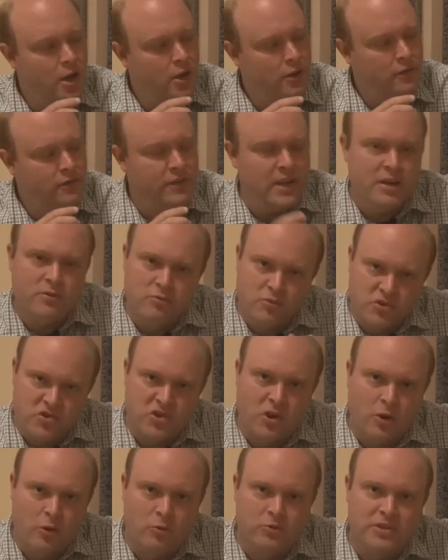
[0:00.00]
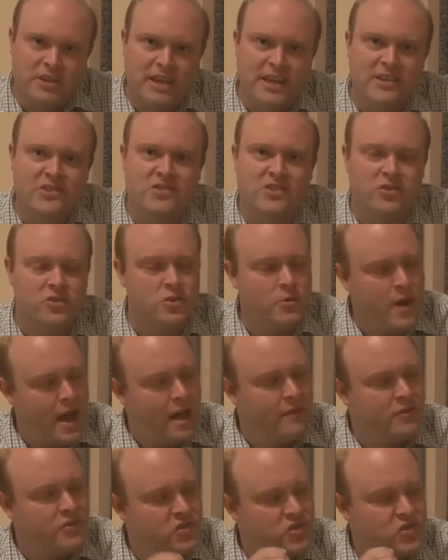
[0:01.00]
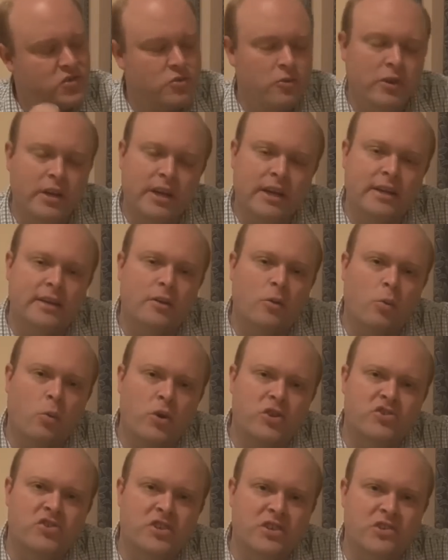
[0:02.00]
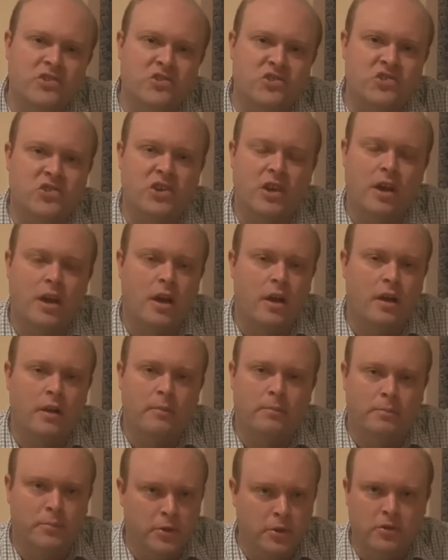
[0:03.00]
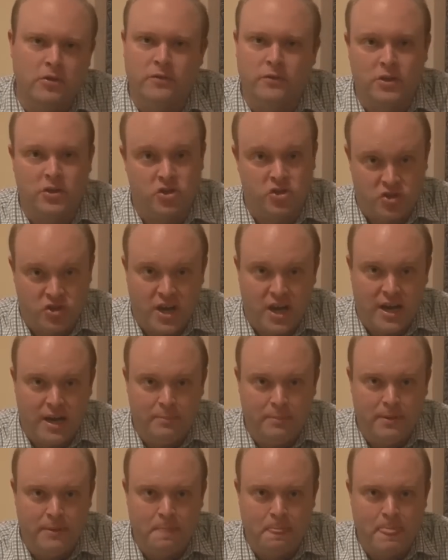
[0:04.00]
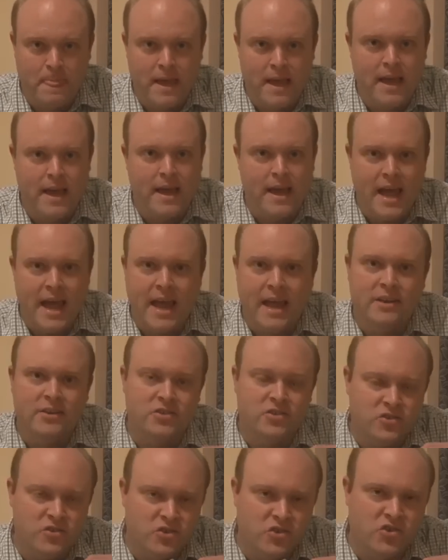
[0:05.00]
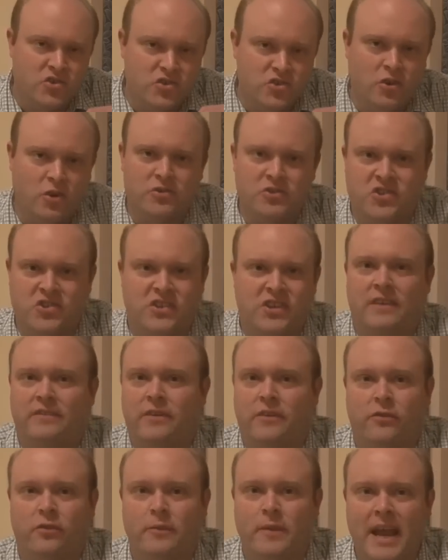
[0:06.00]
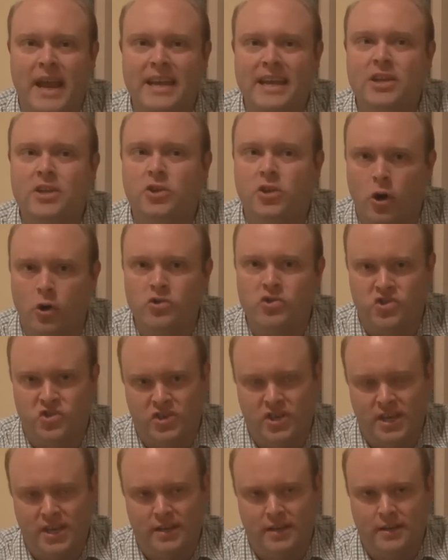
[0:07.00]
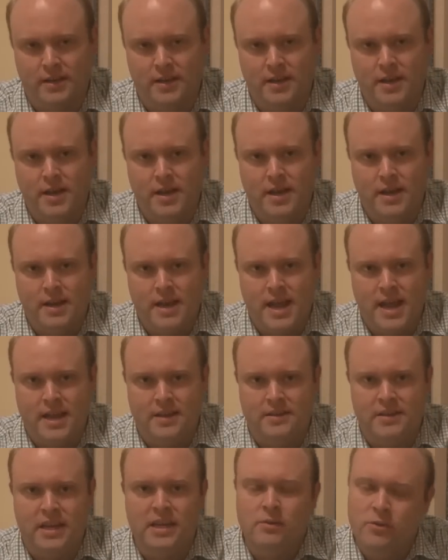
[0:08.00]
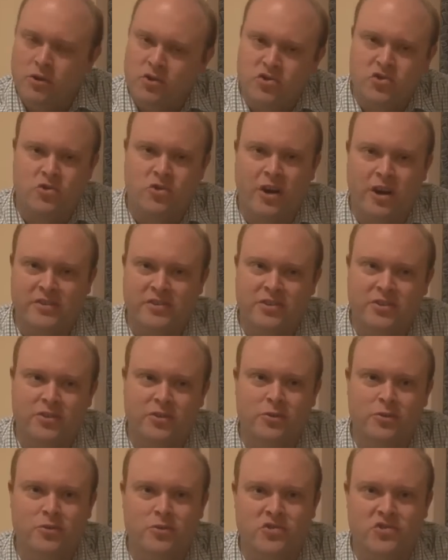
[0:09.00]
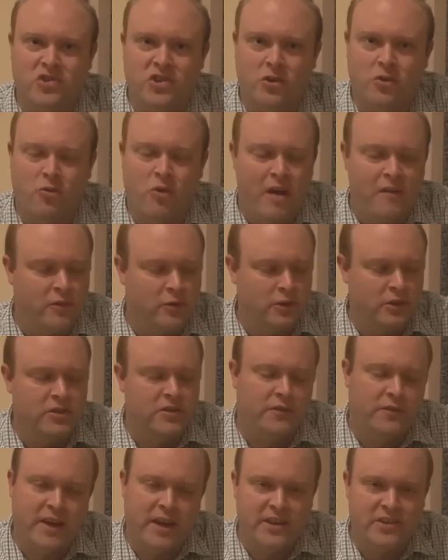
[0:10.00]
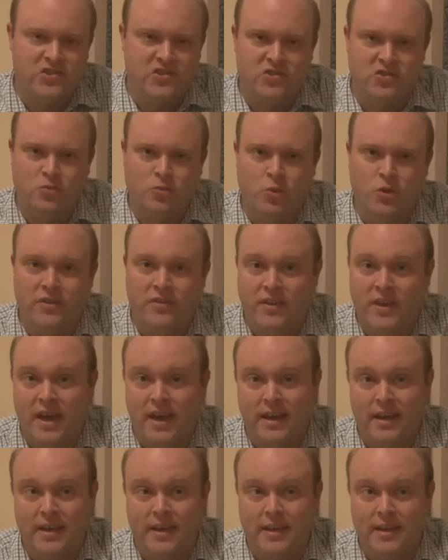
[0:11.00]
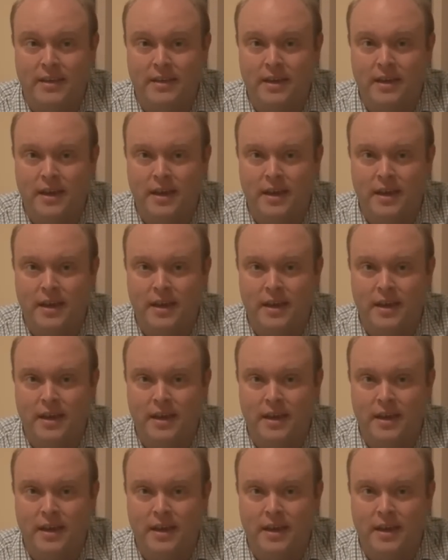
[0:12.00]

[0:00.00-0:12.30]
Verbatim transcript: The end result is that you have a screen which is beautifully sharp and does not suffer from any ghosting. And anyone who's tried to use a graphical interface with a,